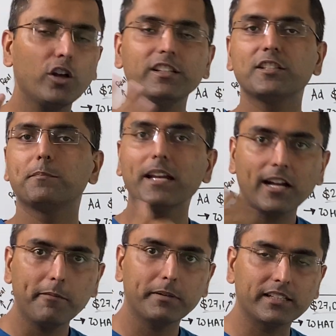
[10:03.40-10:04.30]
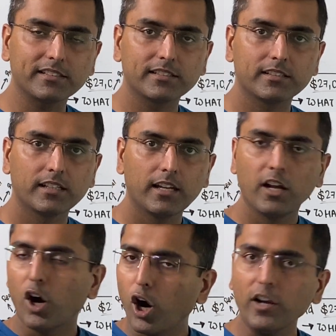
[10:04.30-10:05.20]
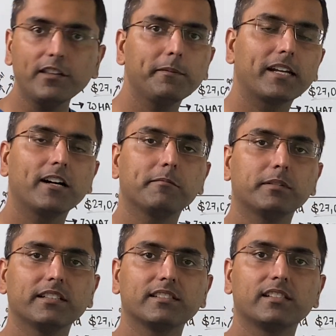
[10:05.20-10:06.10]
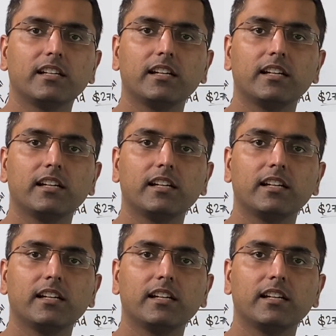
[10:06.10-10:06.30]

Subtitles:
of these big companies, all of the big companies,